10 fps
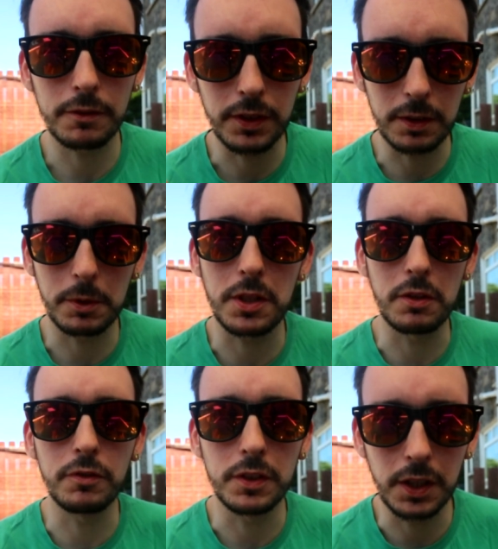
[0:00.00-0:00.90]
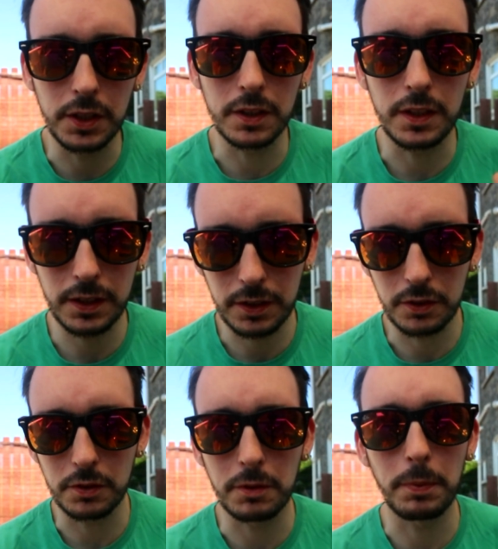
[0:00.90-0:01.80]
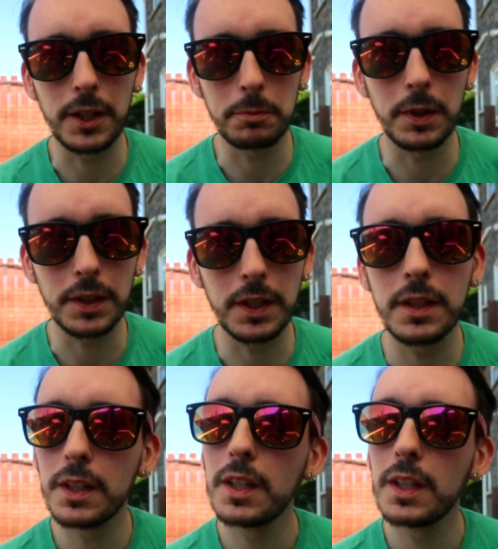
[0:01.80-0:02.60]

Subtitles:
If you're like myself and you like, you know, compatibility,